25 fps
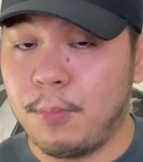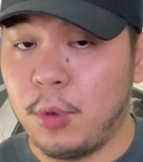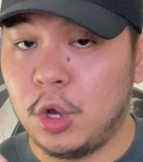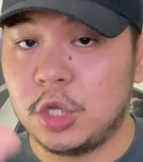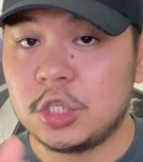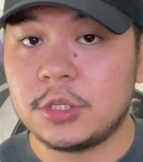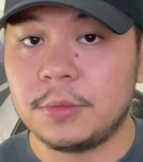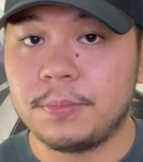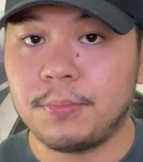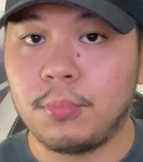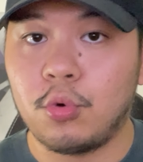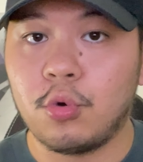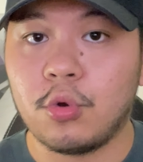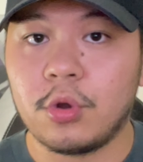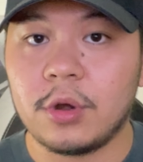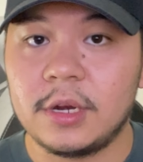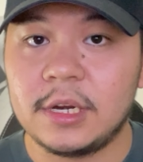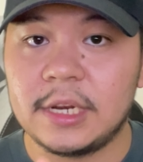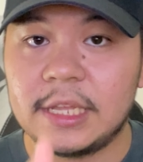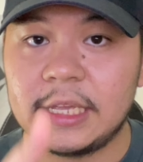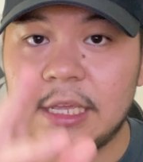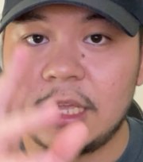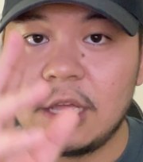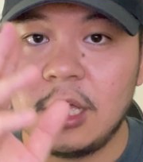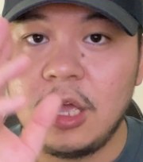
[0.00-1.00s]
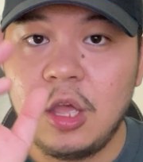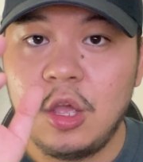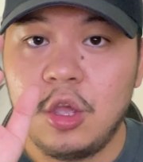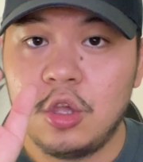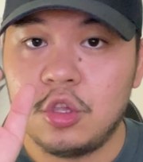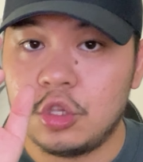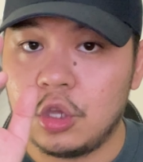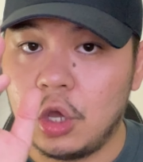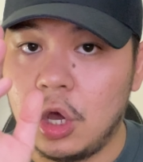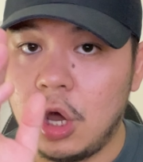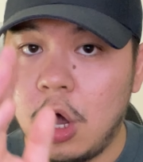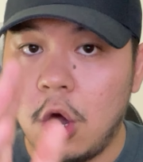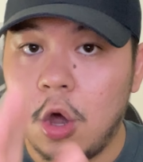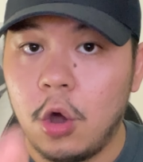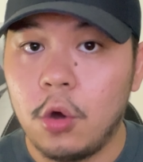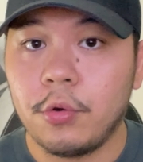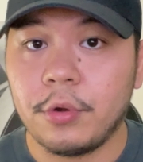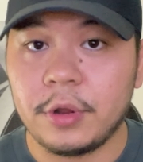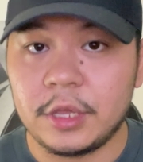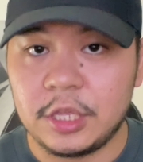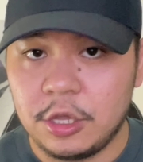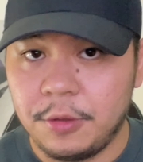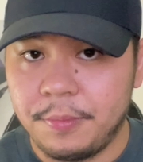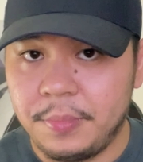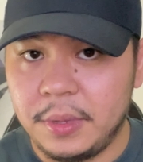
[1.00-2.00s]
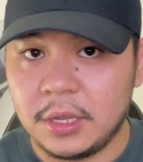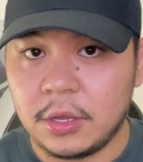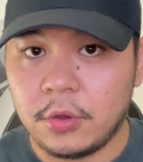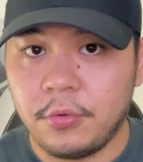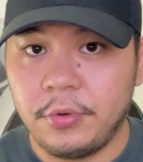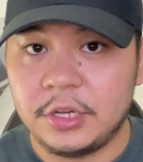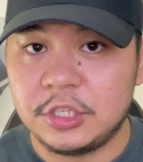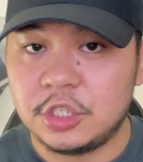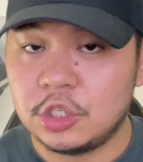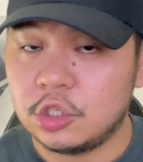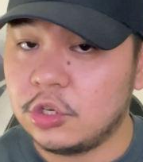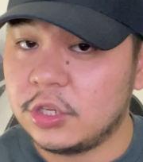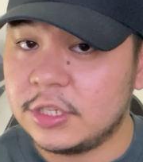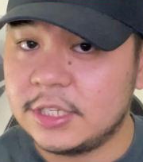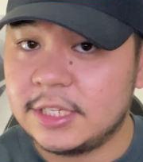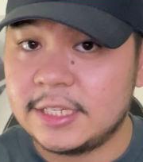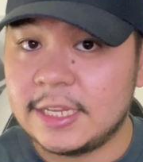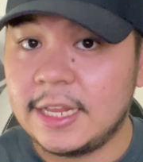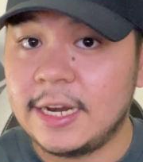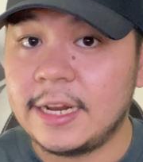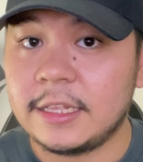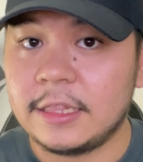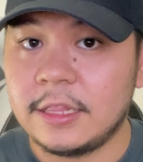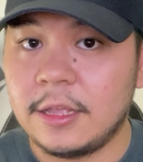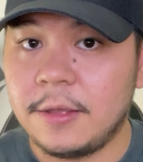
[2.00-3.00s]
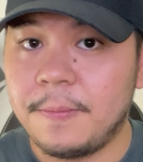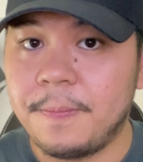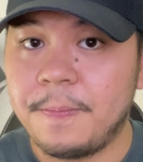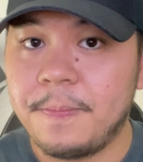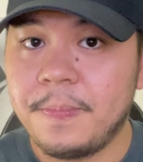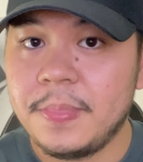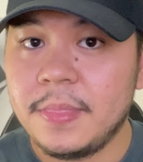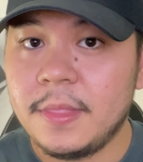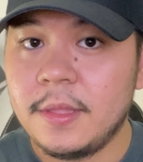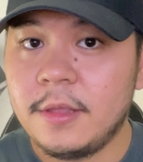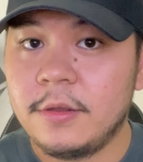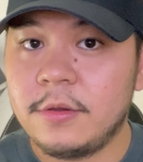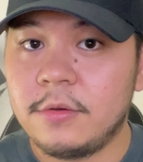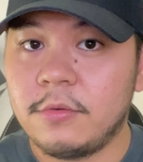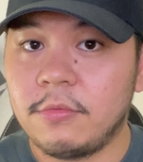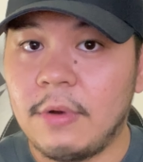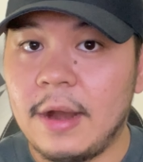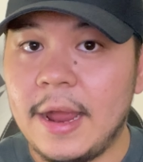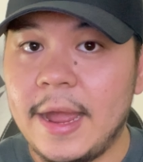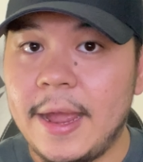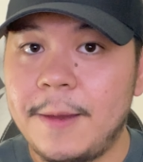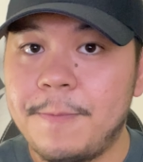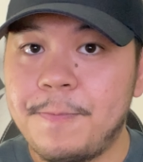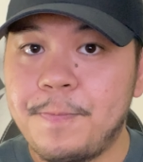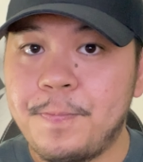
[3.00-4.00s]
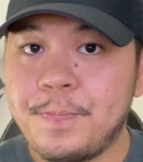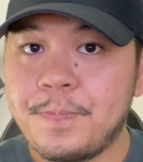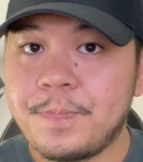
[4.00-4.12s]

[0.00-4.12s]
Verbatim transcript: most importantly, you're holding your Bitcoins, you're not selling them, right?